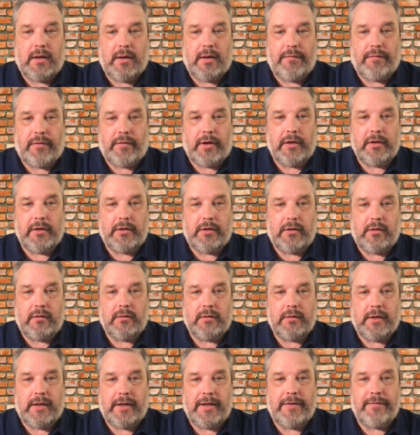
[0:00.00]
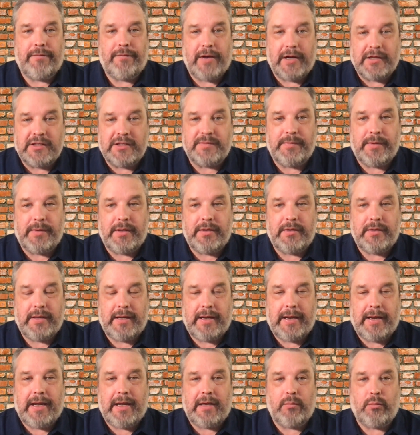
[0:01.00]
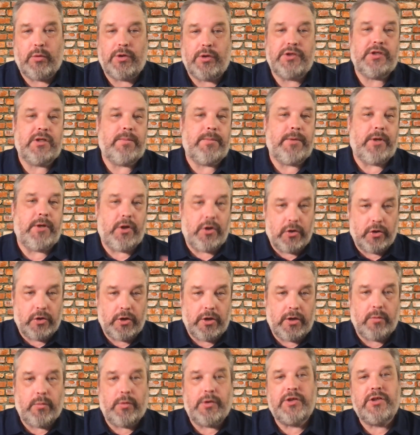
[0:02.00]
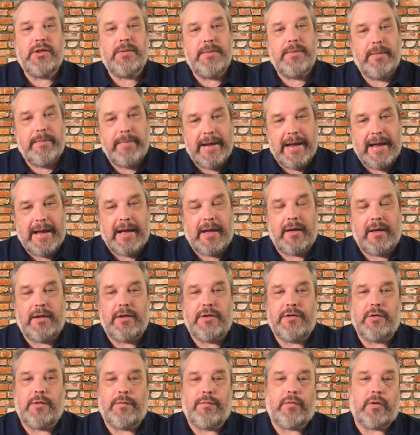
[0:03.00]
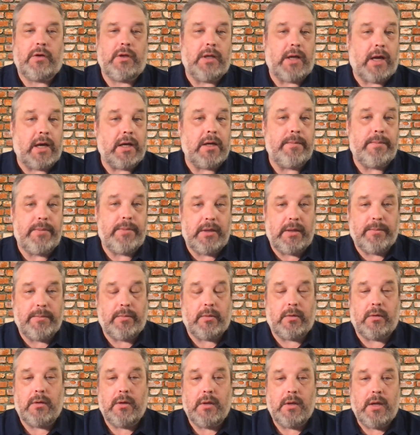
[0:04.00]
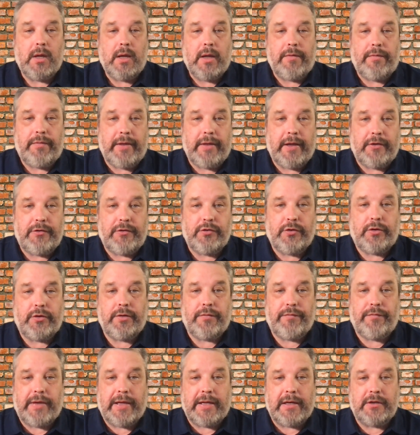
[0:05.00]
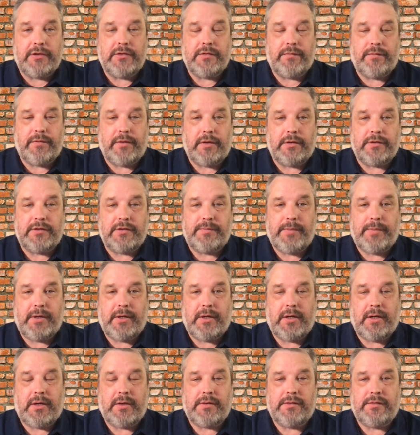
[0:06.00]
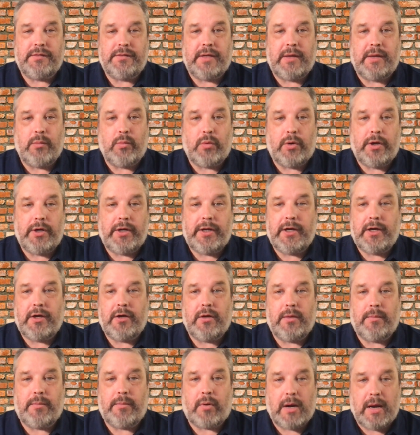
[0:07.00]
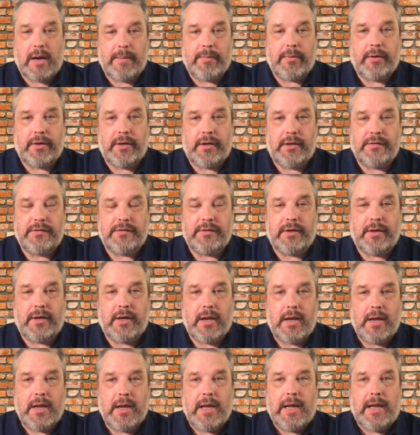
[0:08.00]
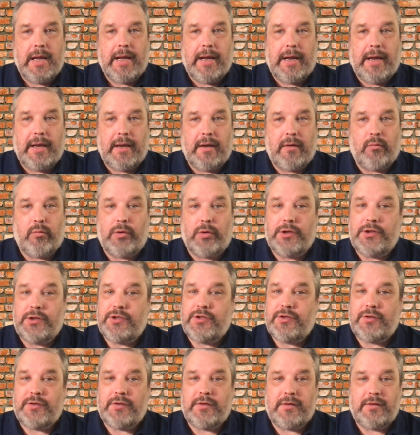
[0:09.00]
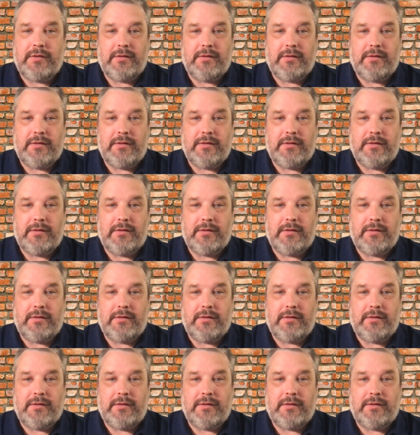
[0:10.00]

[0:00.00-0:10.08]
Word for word: very little investment and which can be good and which can be bad and so for a lot of people they took advantage of this because they wanted to get into properties and and which